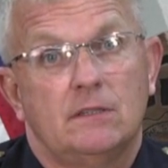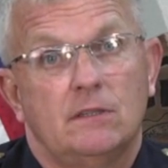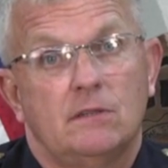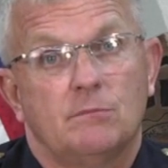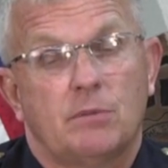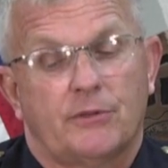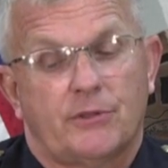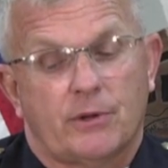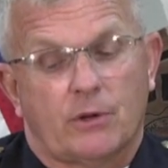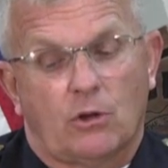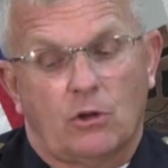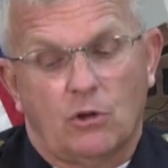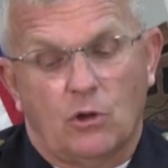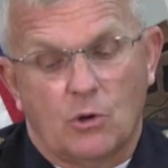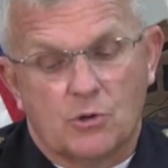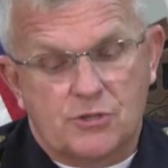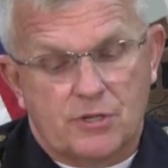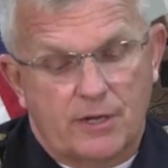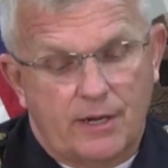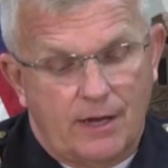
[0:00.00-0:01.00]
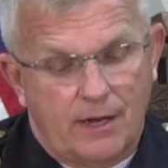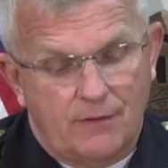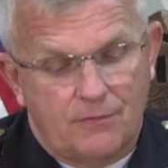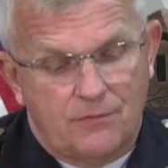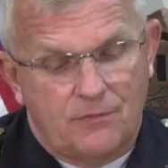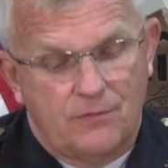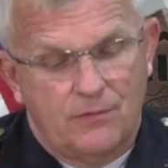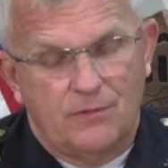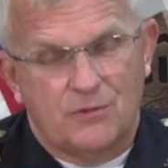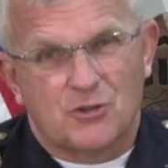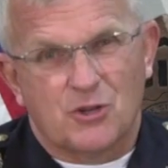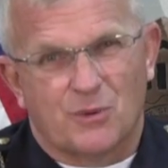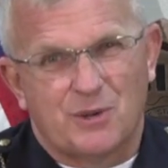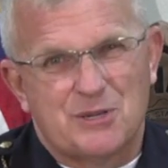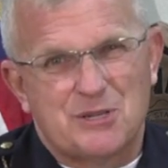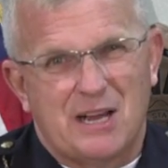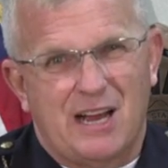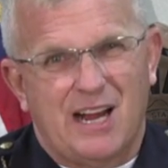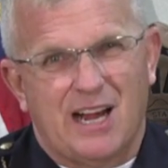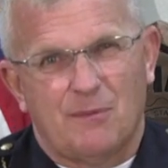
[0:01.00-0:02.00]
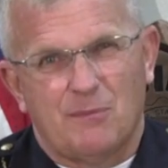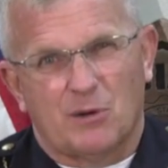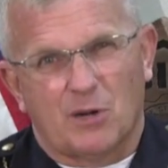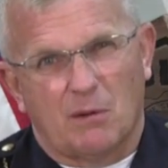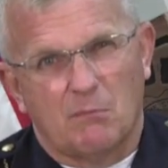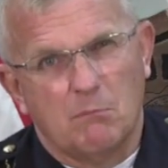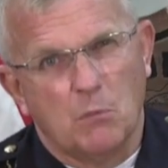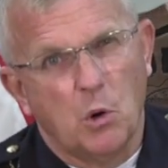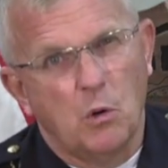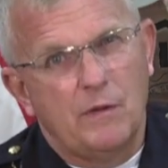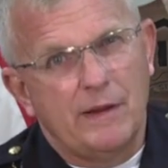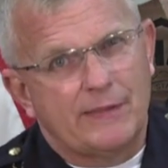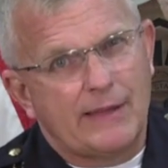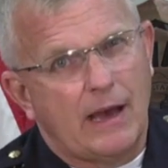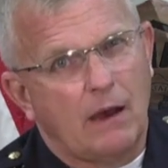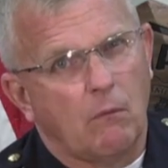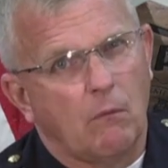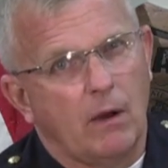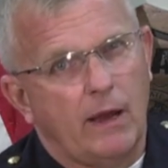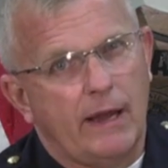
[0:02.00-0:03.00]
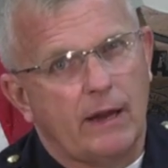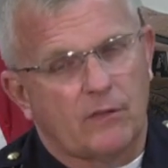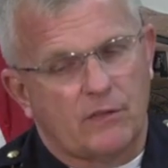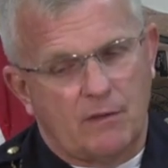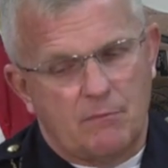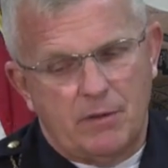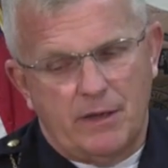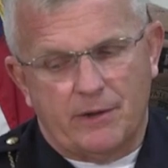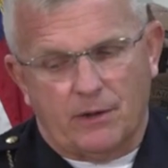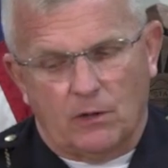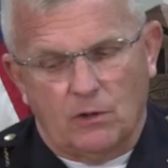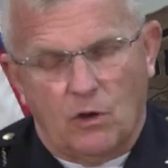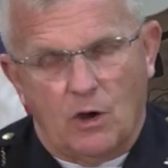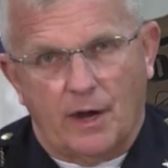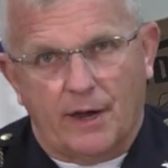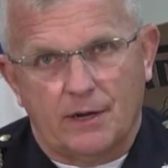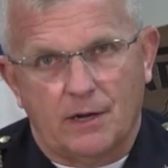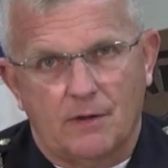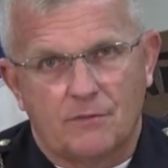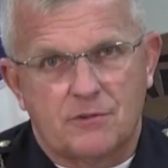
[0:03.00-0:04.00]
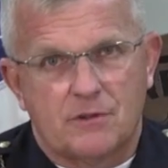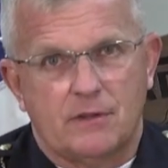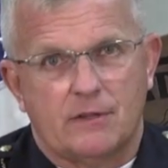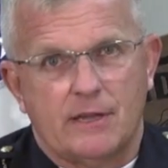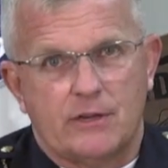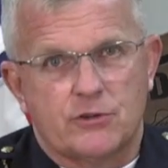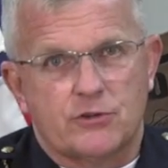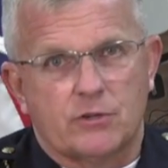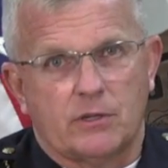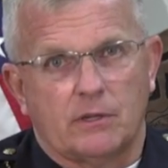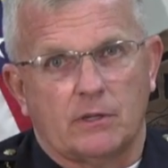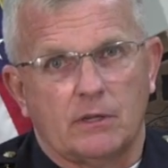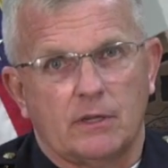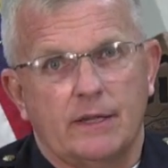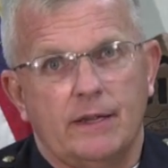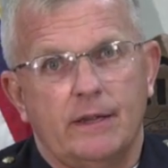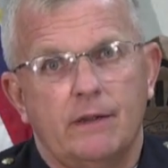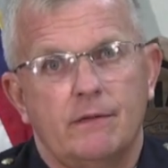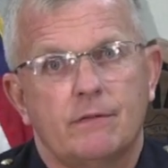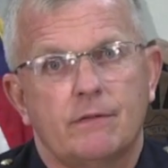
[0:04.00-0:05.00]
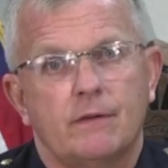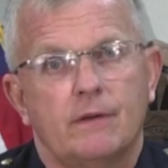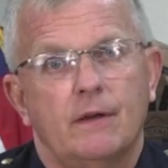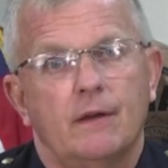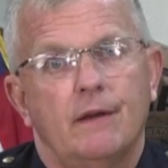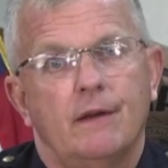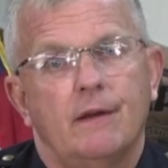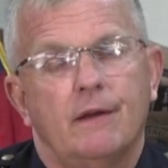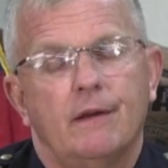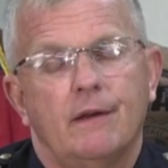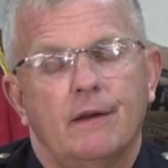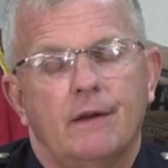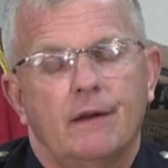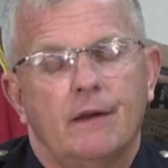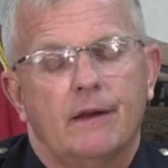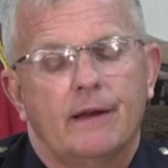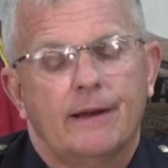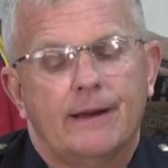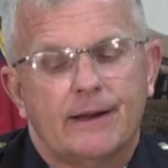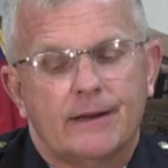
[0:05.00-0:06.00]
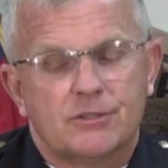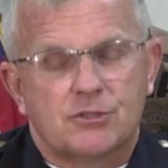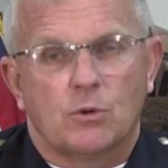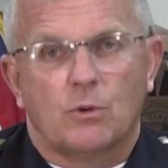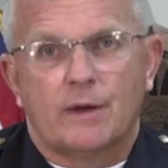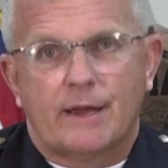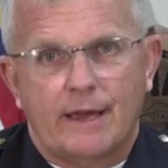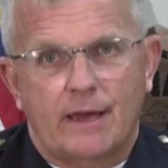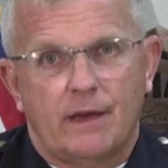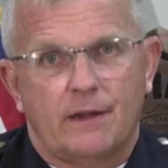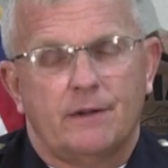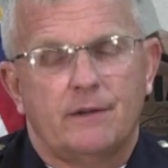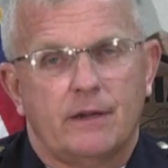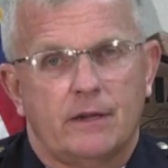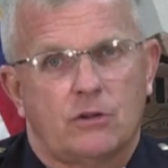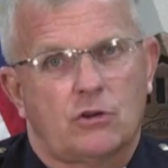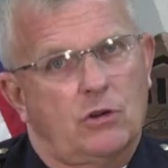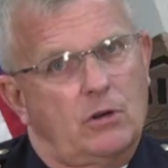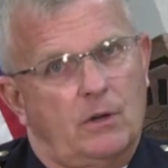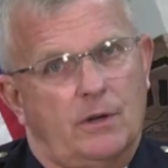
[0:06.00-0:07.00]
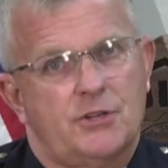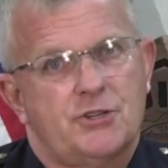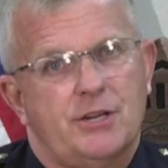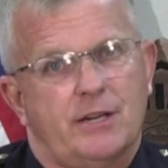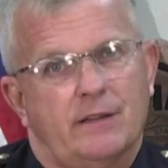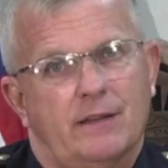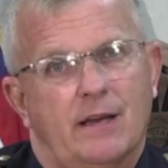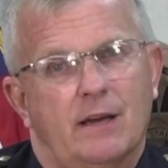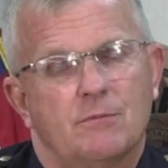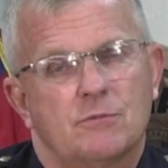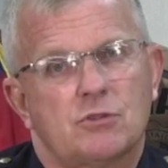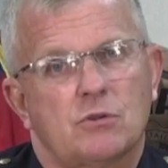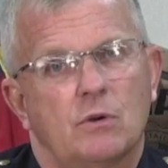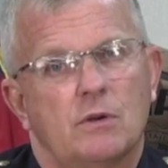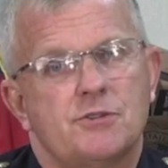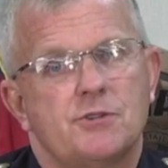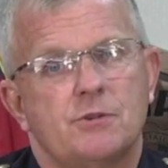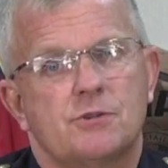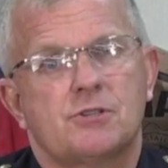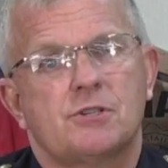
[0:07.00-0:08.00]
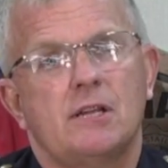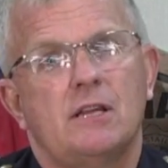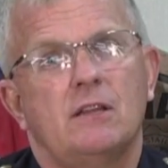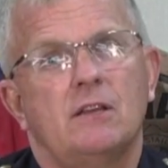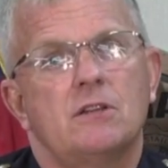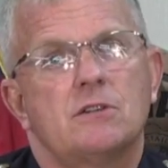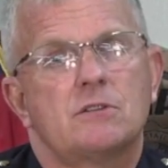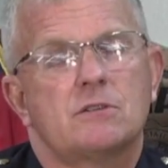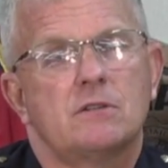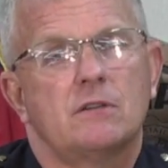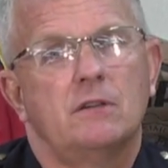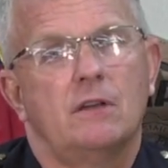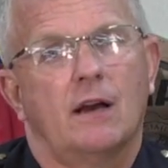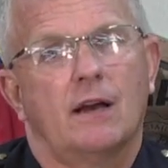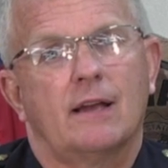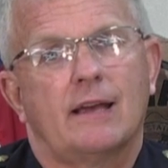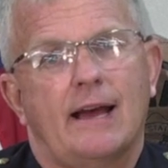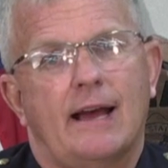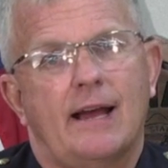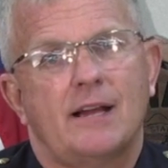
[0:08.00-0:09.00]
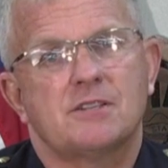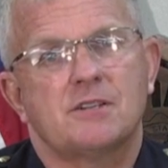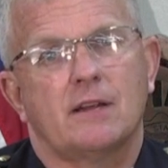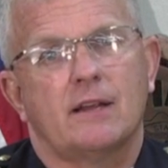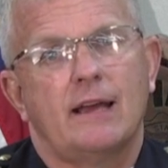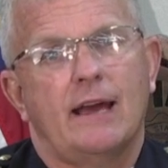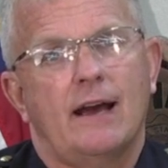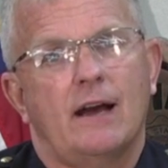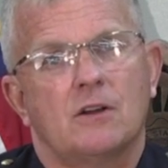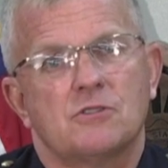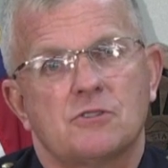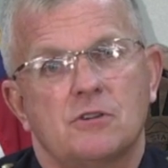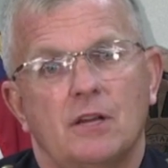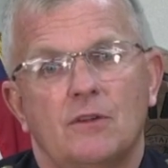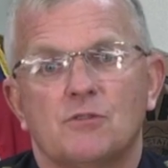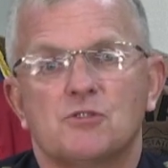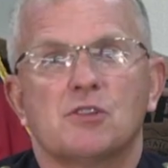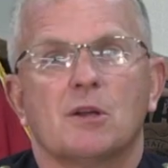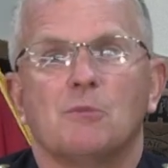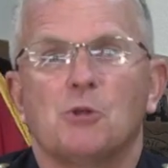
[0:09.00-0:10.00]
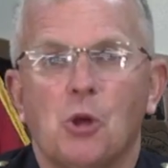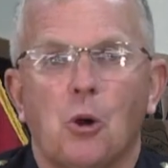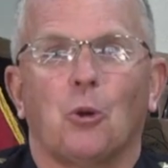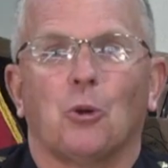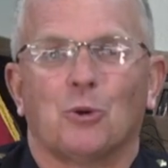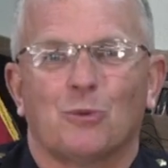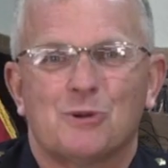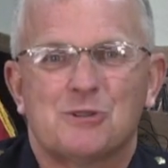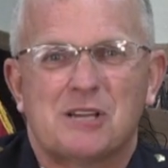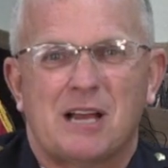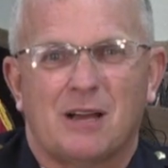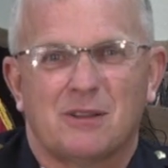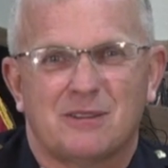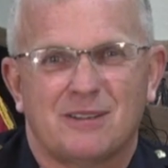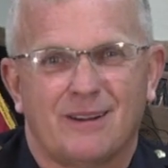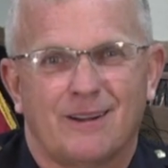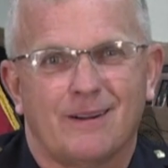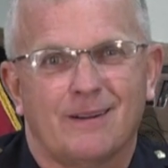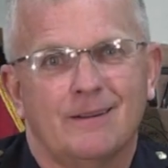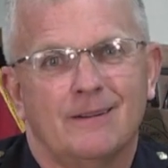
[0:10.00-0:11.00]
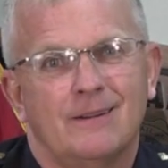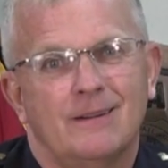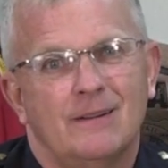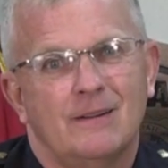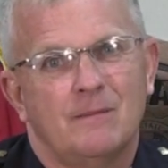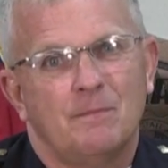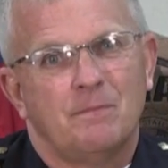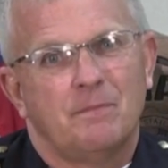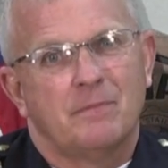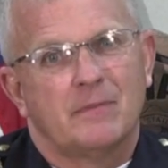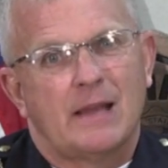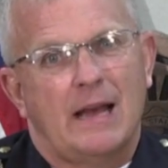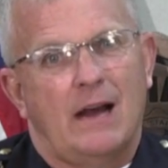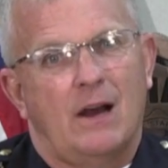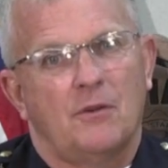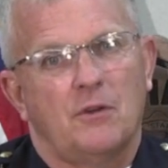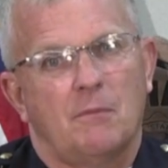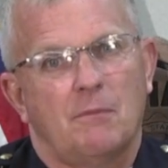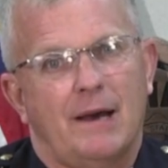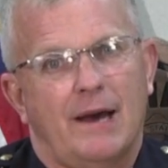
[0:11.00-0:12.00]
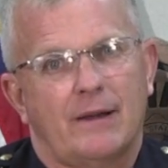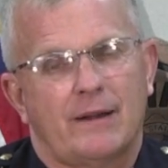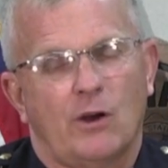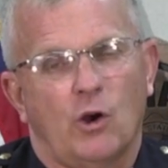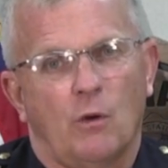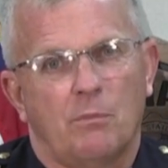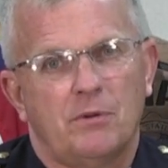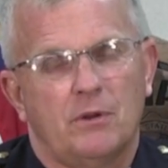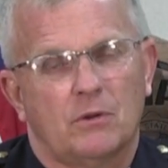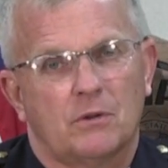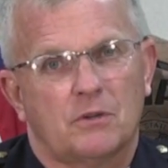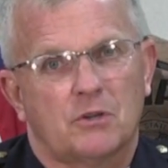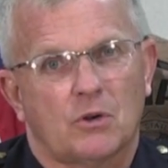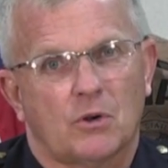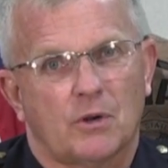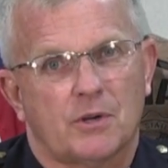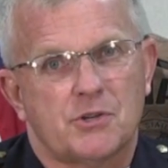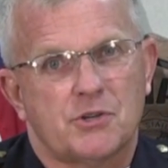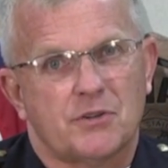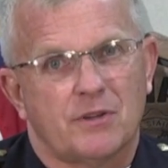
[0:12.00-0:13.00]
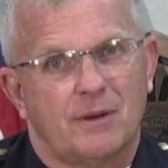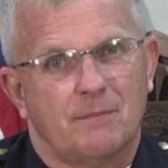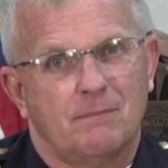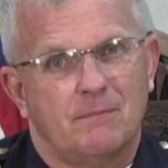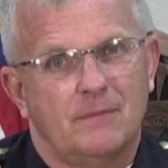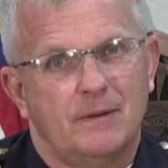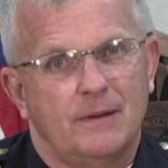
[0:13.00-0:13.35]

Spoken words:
but they're close enough to retirement or moving that way, or they've been here long enough that they shouldn't leave. So again, encouraging them. So as you see these young guys and gals, and even some of the older ones out there, out and about, I hope you'll encourage them.